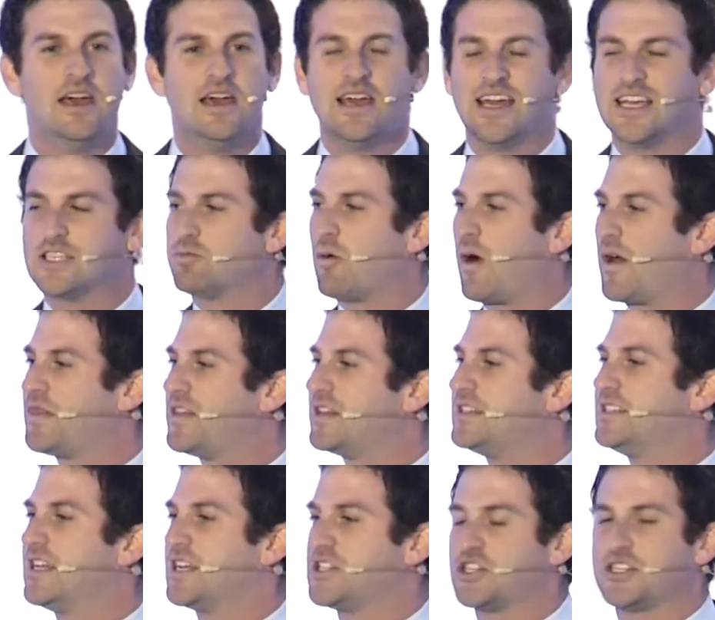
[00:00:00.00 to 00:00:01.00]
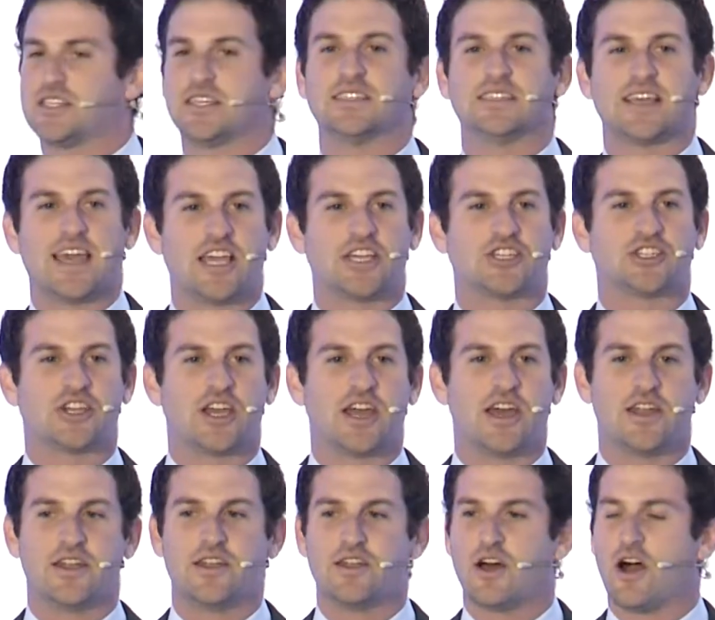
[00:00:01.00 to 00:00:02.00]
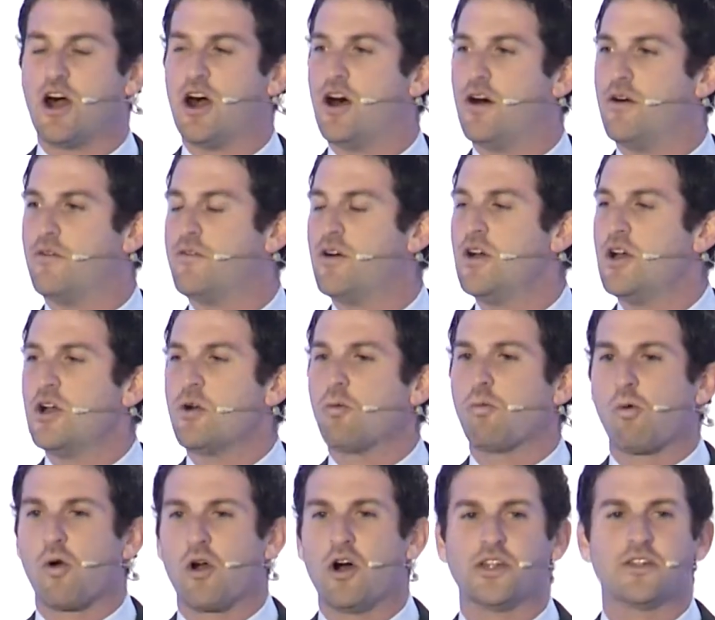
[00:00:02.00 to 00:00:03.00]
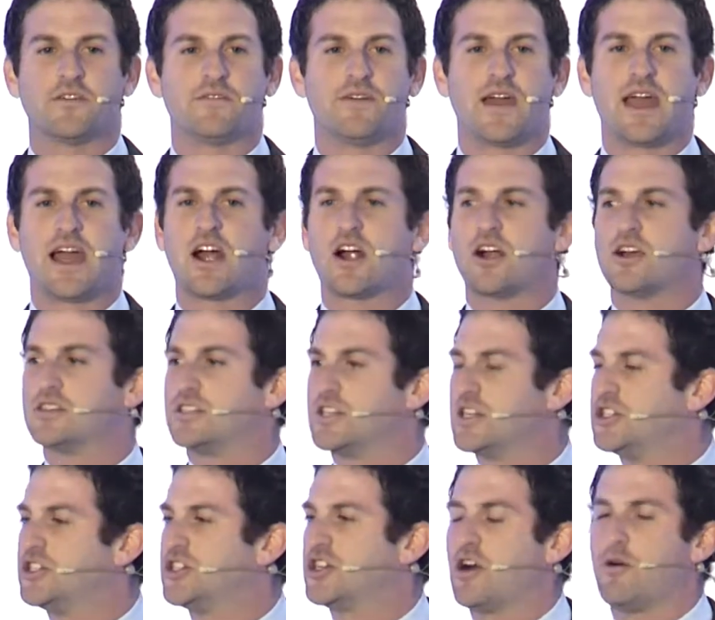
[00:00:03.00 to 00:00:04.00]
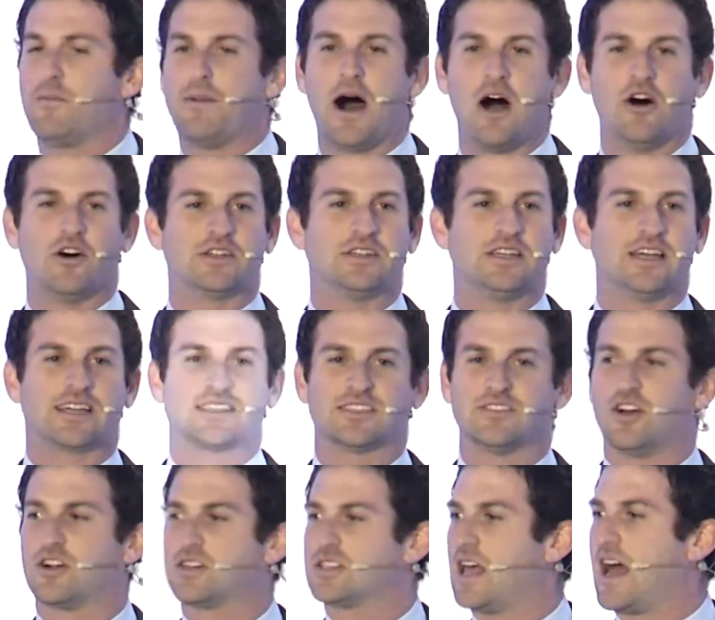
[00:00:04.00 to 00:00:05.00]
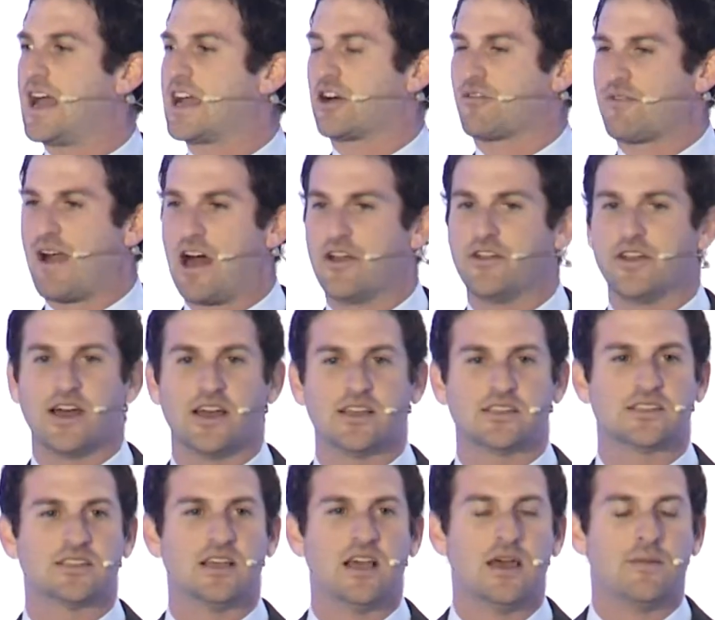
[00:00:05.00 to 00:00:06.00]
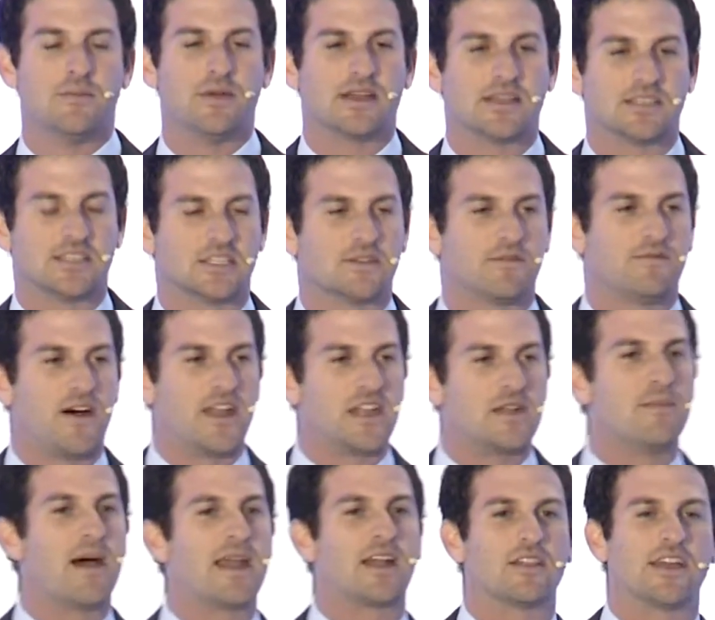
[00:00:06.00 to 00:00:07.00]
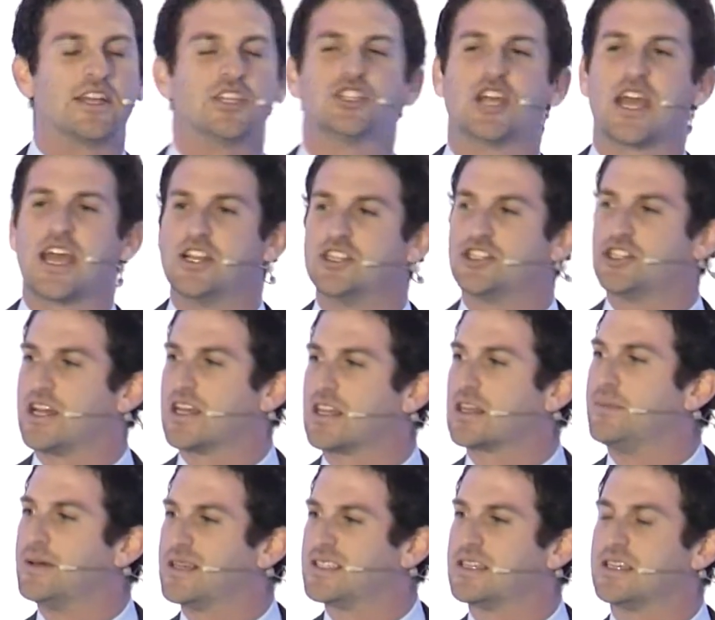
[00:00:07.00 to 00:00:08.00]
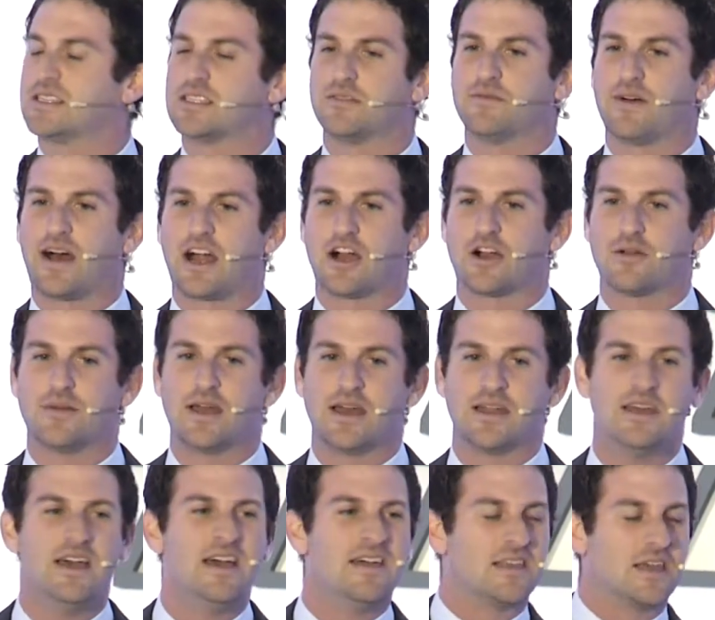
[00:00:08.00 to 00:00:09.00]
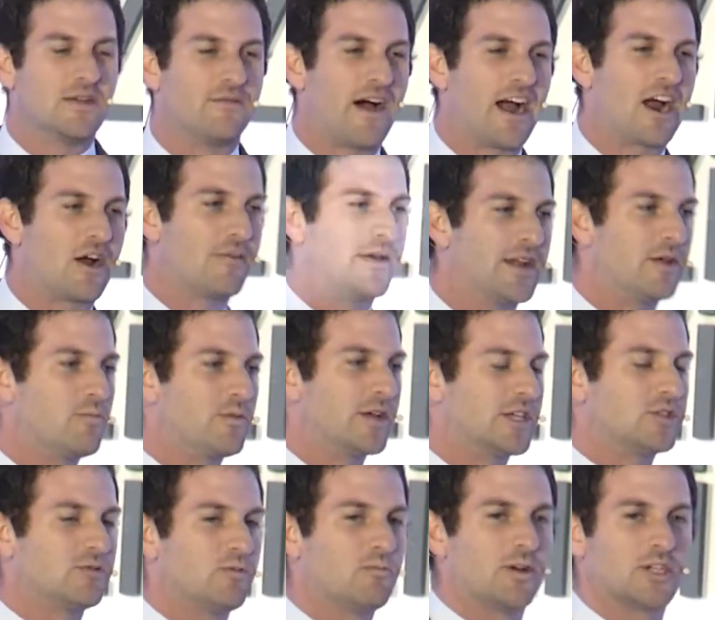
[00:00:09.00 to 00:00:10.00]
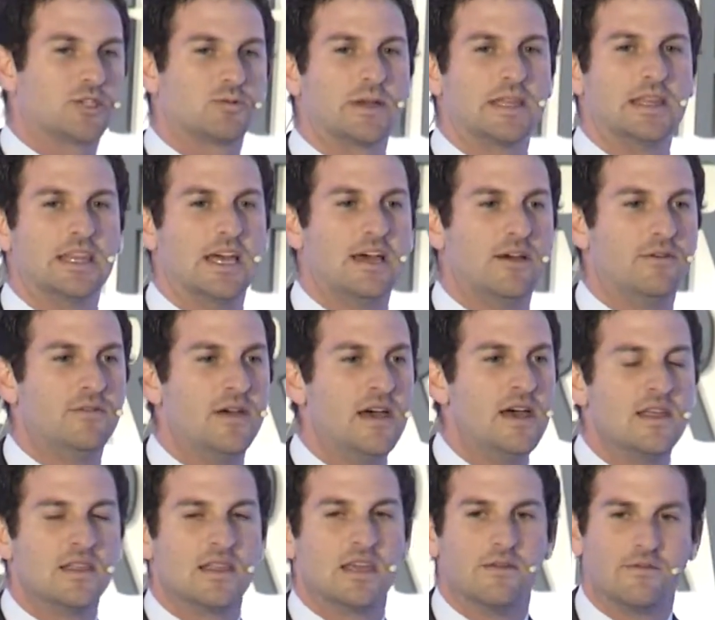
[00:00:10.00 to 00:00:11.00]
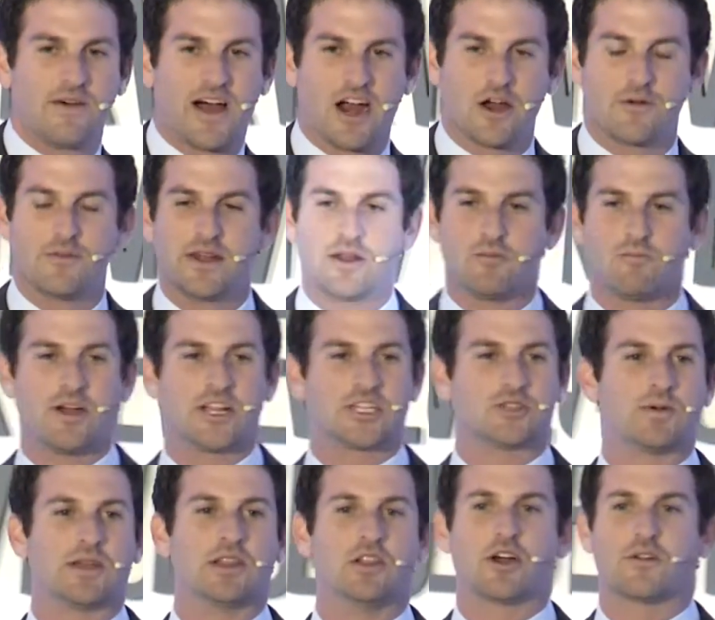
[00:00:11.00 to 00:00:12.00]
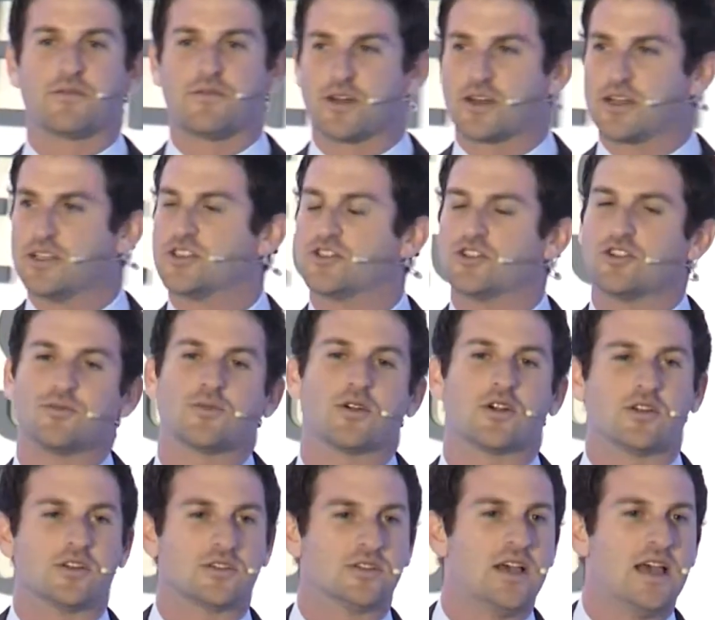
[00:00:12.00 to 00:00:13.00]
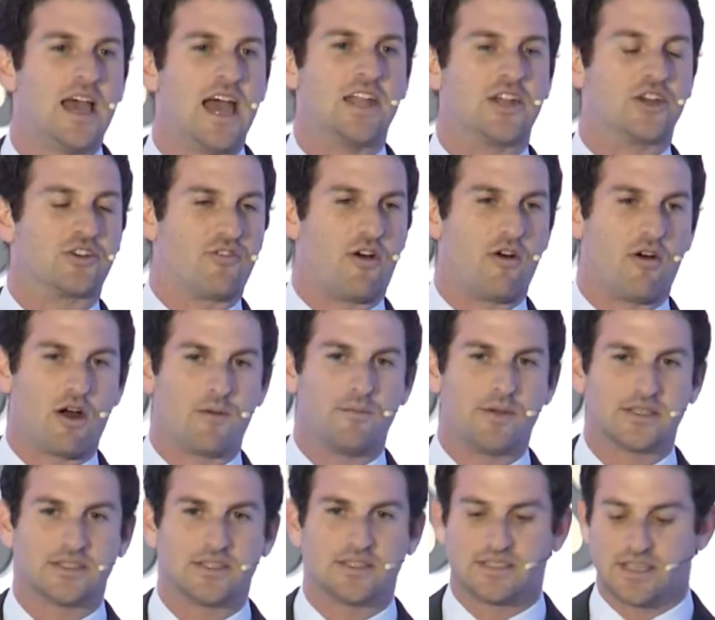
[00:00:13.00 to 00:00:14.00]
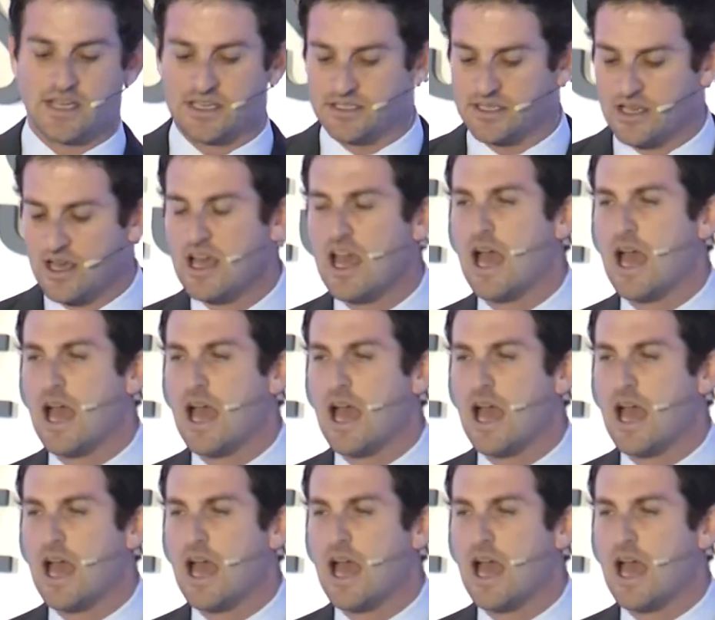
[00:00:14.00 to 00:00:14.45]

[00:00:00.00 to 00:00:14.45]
is what the digitization of world affairs and geopolitics looks like around us, because it's fundamentally changing the business environment, the environment in which we live, the environment in which we look for consumers and to grow our businesses.